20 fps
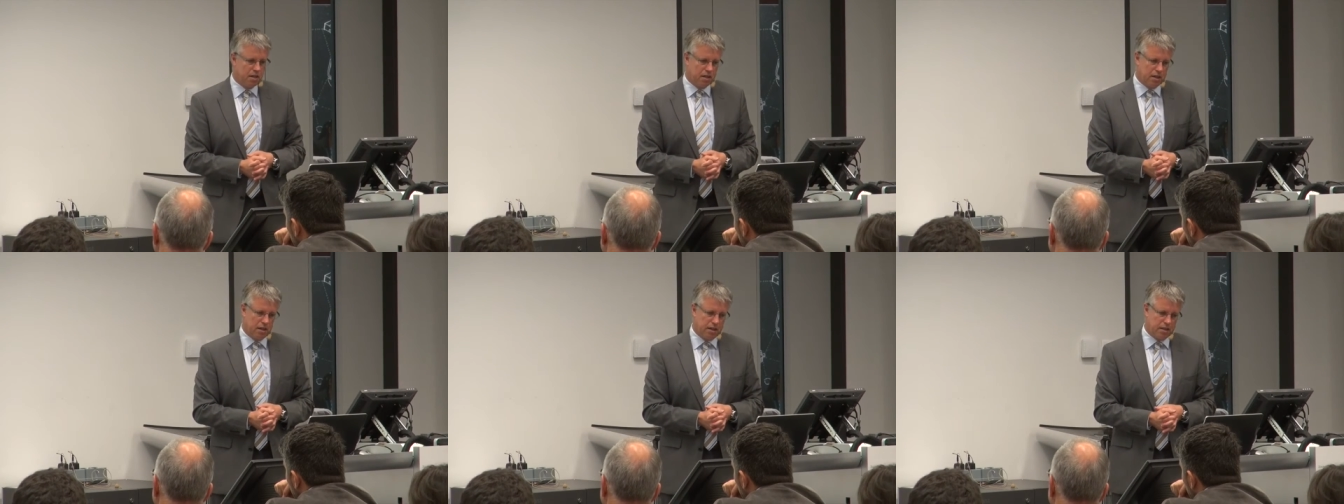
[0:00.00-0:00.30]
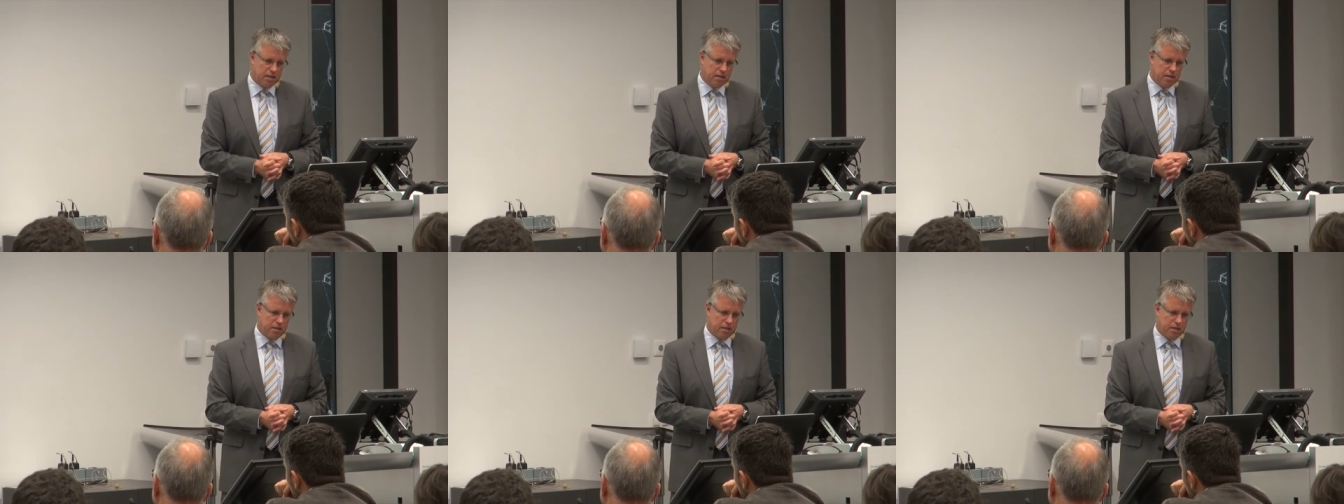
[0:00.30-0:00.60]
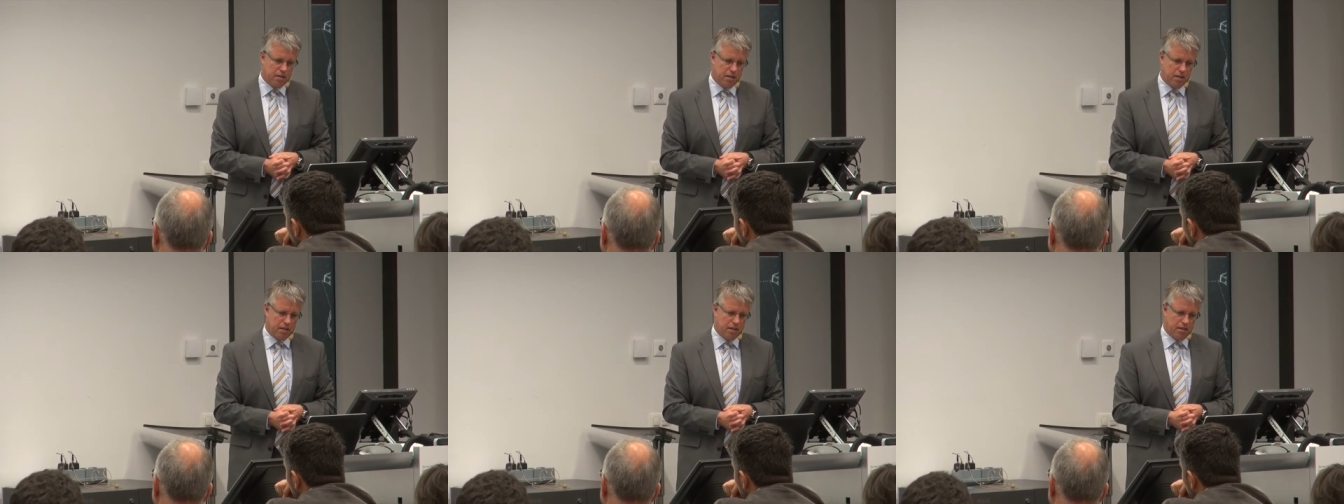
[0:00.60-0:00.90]
and
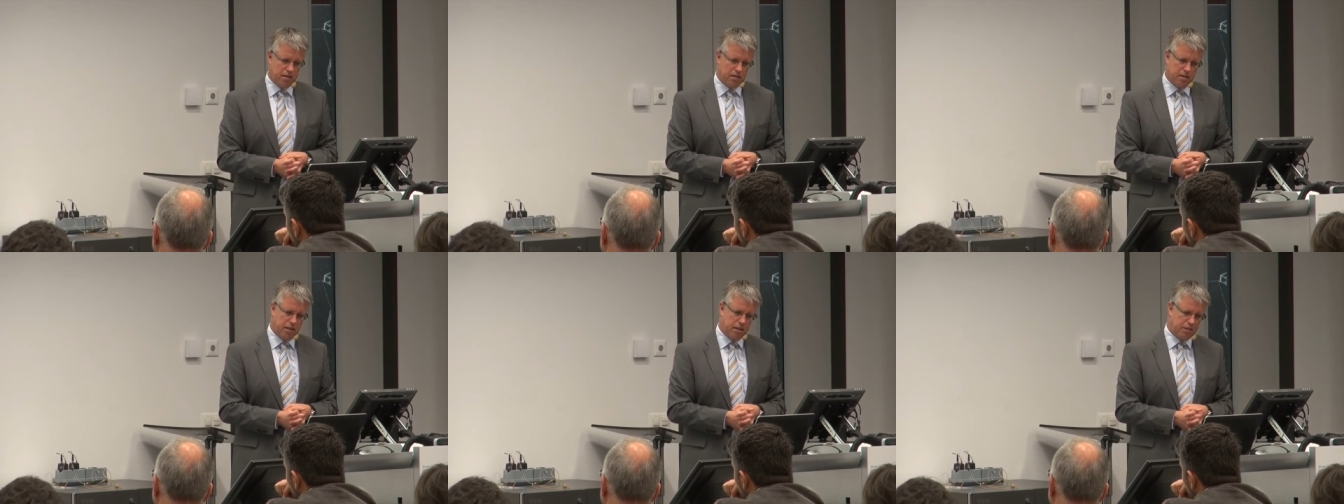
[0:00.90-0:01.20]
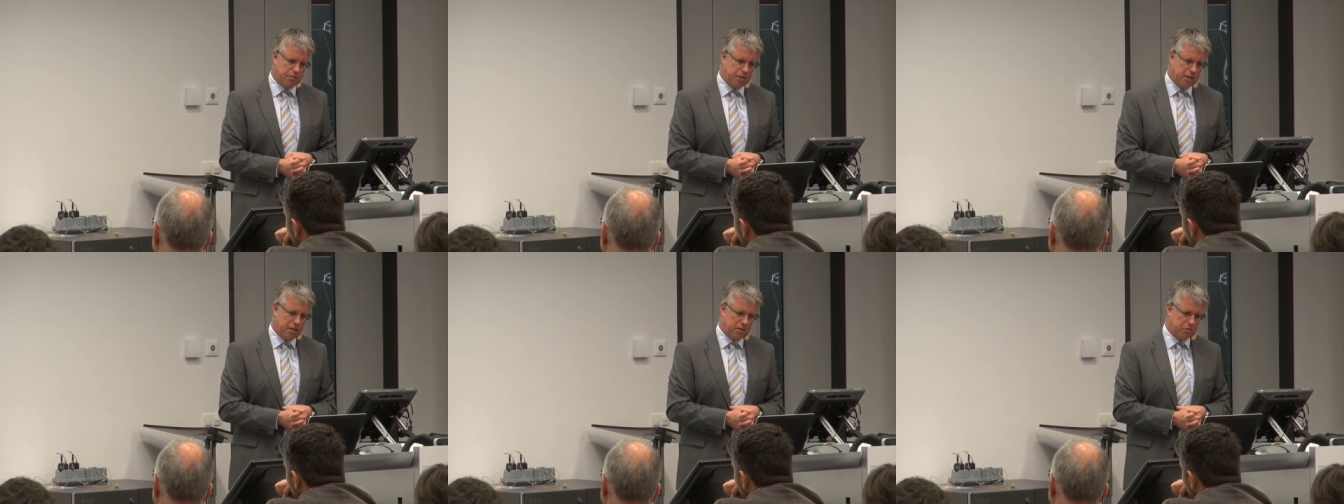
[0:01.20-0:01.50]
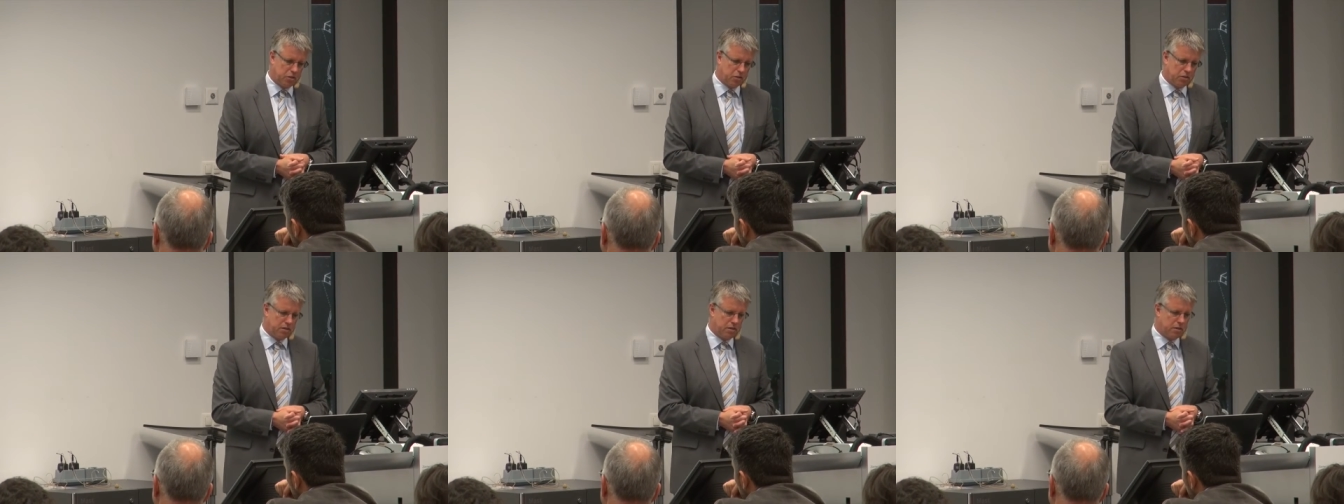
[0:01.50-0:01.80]
as we
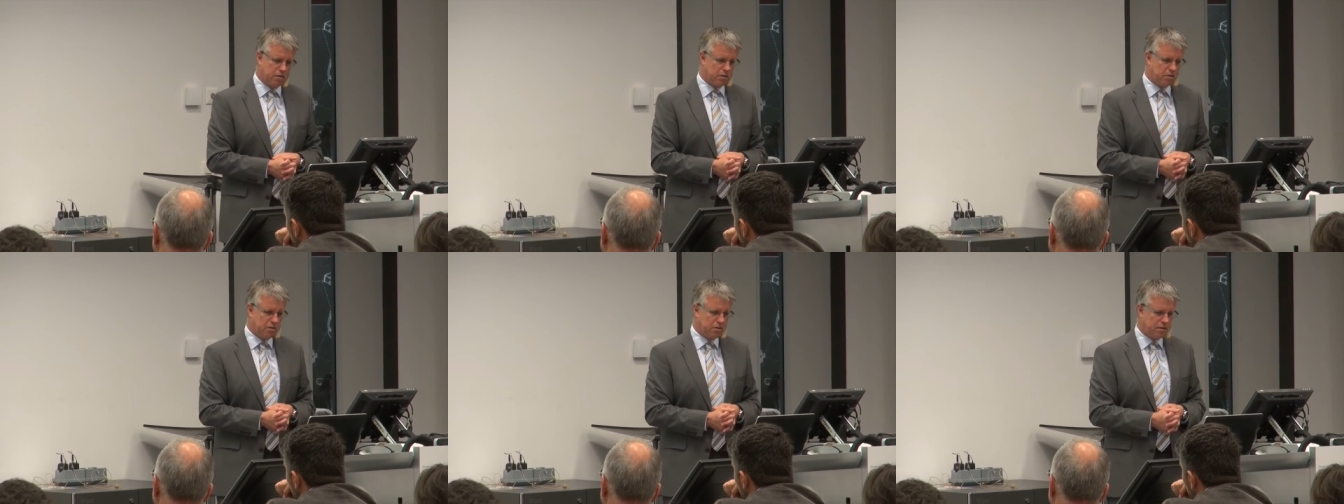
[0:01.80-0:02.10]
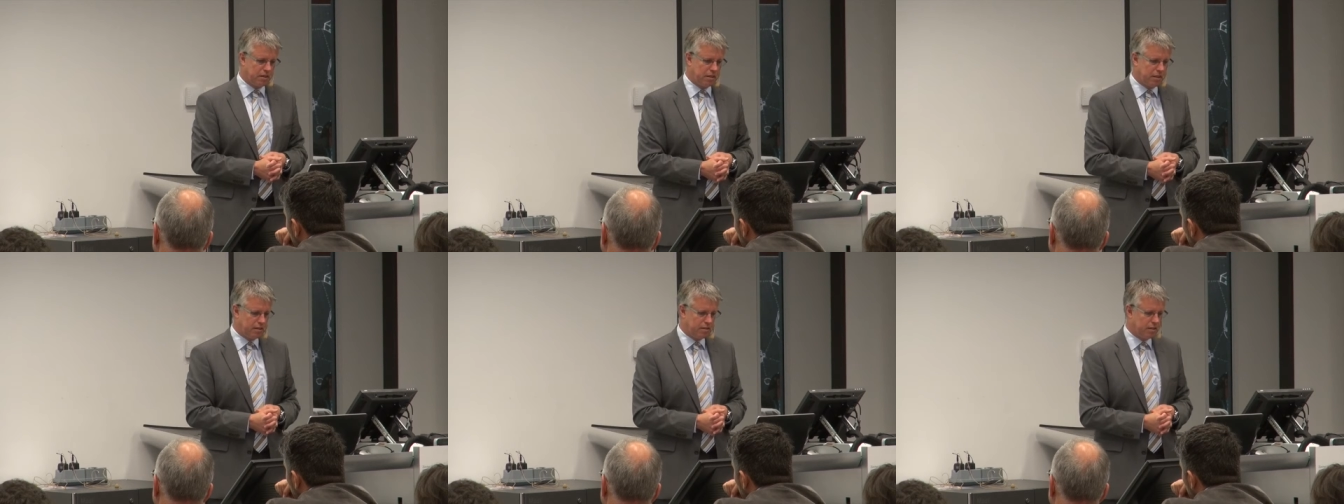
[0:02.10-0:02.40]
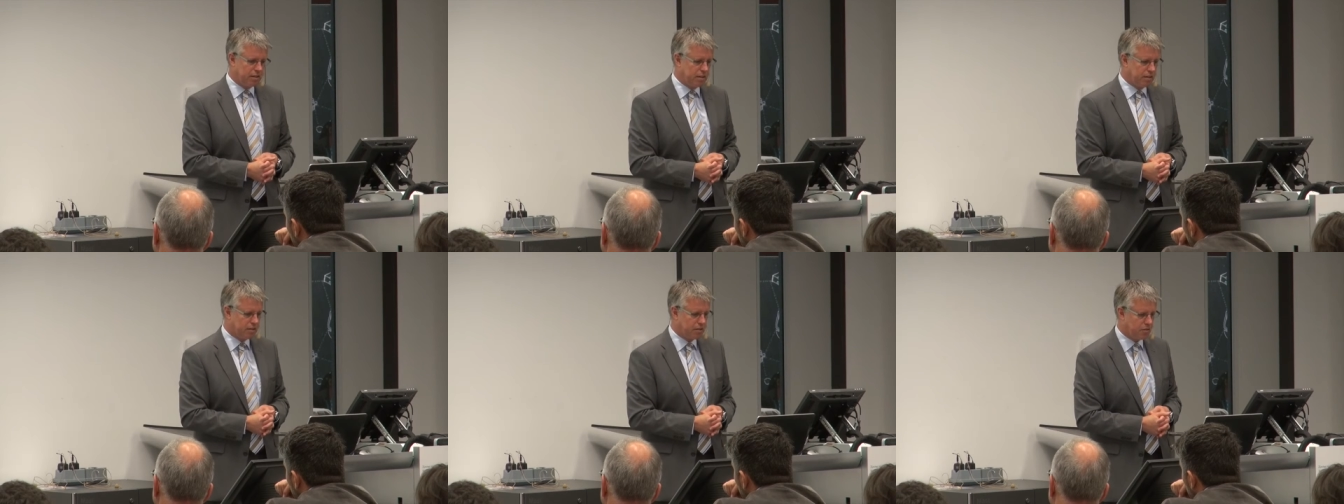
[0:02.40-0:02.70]
have just discussed yesterday